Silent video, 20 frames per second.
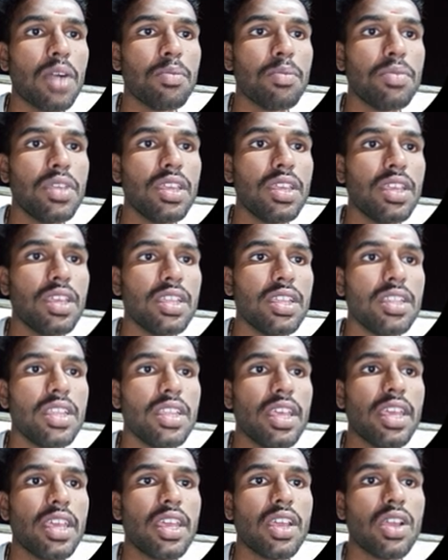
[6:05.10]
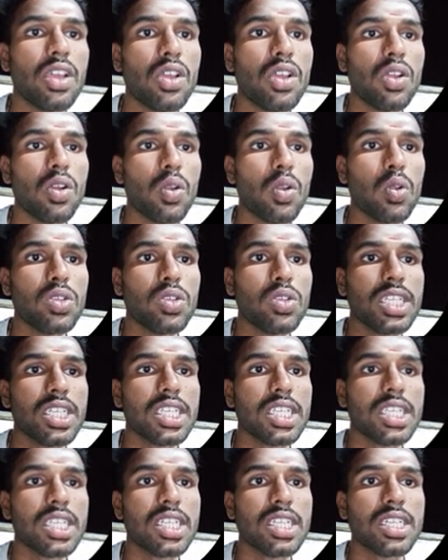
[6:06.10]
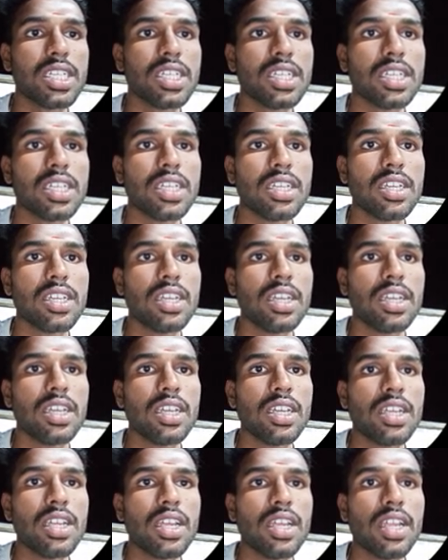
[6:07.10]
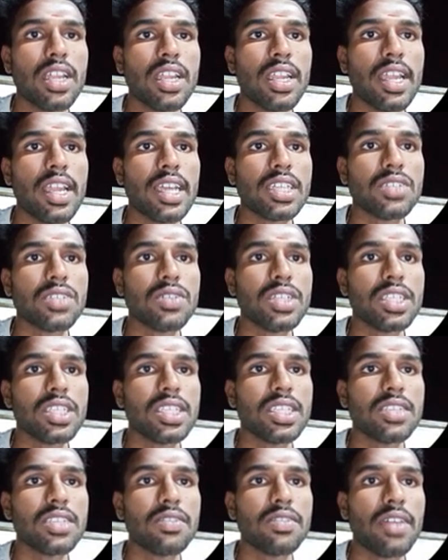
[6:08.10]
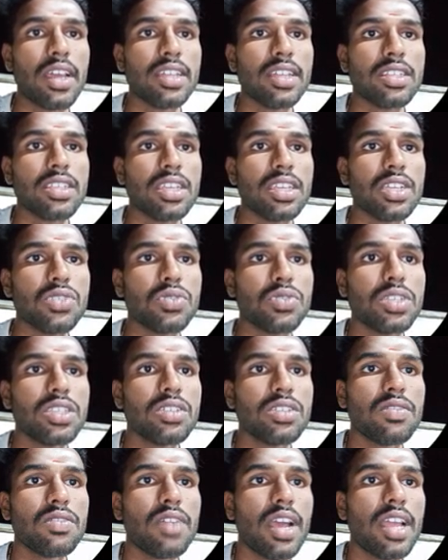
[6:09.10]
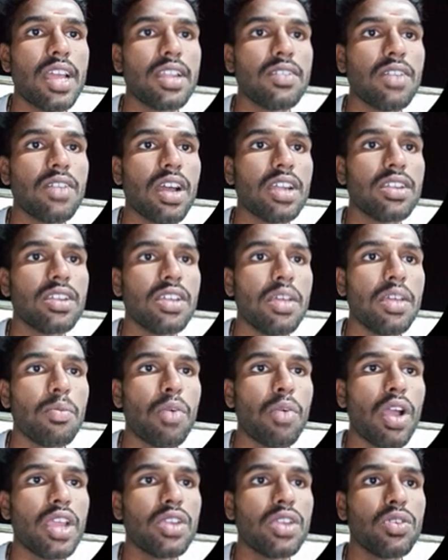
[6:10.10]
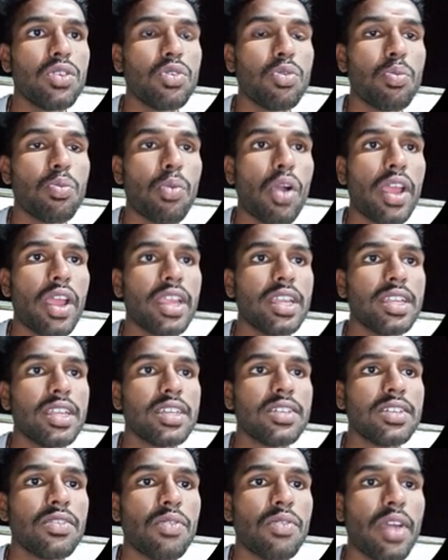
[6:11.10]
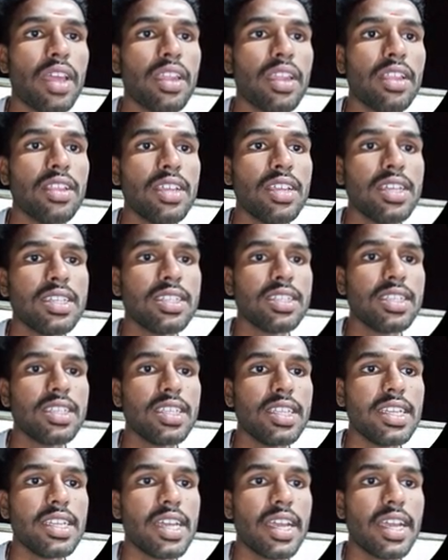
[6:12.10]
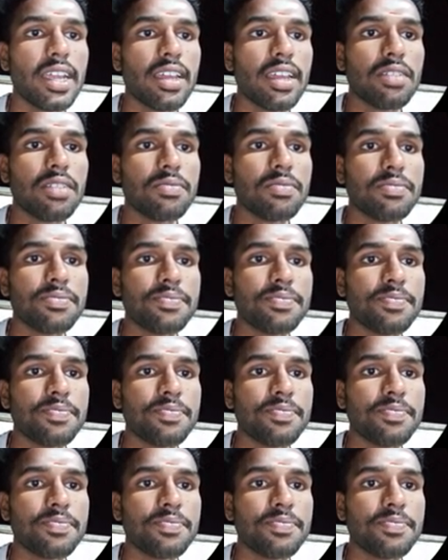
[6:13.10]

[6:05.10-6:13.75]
hub in the closest. Next is WANs. A switched WAN and a point-to-point WAN. See the diagram.